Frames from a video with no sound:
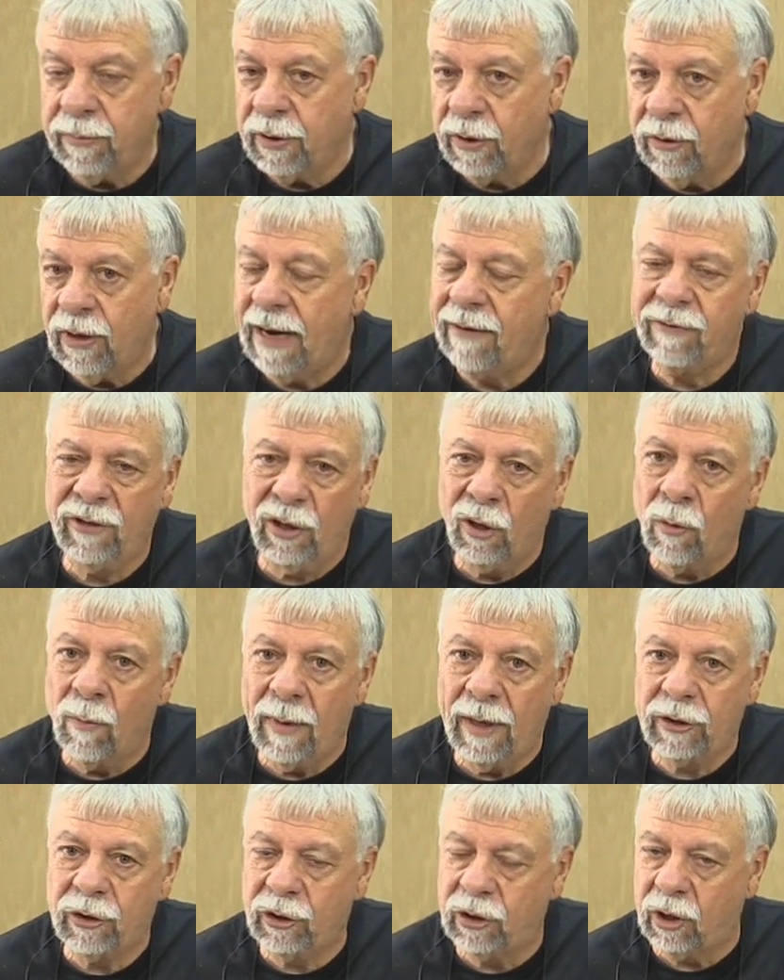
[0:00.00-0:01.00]
you have to go
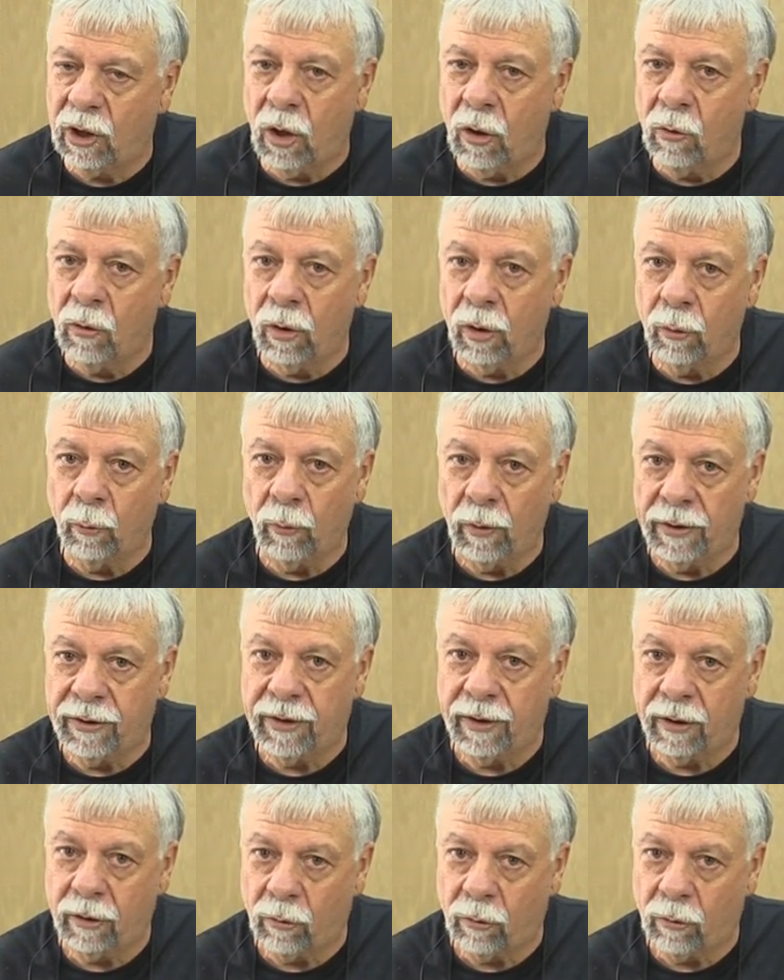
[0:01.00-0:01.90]
much slower with a